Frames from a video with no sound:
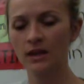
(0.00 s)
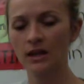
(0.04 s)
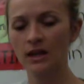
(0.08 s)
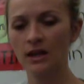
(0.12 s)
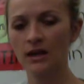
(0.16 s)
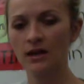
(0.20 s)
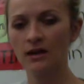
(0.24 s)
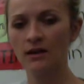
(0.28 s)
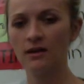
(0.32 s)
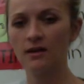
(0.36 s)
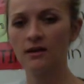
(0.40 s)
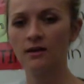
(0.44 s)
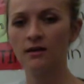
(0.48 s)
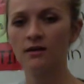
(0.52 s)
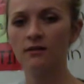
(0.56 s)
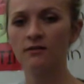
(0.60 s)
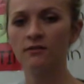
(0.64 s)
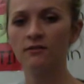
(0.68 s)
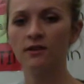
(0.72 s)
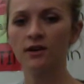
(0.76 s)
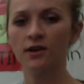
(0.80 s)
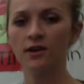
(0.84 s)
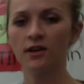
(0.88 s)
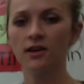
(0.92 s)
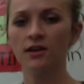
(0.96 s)
Very good.
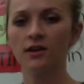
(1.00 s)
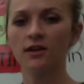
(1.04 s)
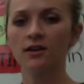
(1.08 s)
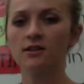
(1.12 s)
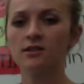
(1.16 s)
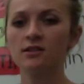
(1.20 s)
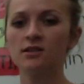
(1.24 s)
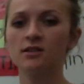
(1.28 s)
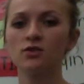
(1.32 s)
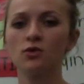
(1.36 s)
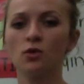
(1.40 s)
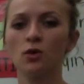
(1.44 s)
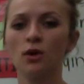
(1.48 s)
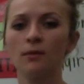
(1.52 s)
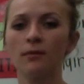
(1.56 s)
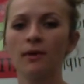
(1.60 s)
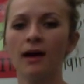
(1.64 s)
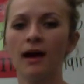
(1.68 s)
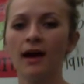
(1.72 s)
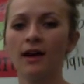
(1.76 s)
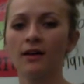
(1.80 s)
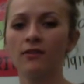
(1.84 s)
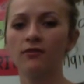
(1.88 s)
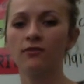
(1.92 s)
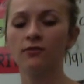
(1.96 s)
Storm had
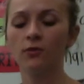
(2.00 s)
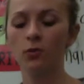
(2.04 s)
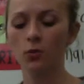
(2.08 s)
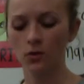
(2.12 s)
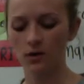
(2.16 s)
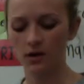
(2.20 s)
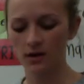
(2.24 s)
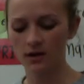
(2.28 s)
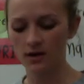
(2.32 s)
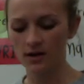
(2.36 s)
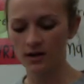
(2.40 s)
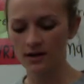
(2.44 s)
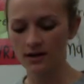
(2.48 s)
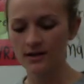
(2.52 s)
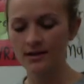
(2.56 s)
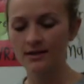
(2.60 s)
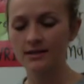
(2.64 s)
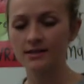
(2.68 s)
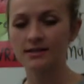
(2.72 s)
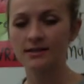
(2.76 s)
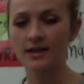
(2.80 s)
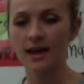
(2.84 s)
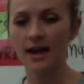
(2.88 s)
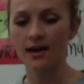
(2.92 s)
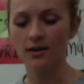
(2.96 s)
4 sounds,
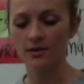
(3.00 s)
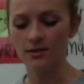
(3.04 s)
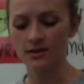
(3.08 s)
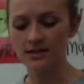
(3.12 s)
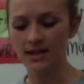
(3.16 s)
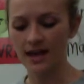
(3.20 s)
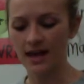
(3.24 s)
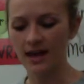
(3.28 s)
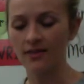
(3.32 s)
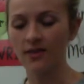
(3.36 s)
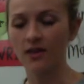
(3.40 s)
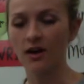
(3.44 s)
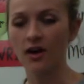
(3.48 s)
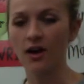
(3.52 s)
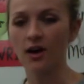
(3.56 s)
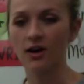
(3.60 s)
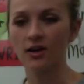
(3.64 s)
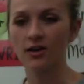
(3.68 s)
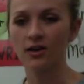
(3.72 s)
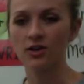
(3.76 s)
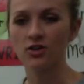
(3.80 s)
and the R-controlled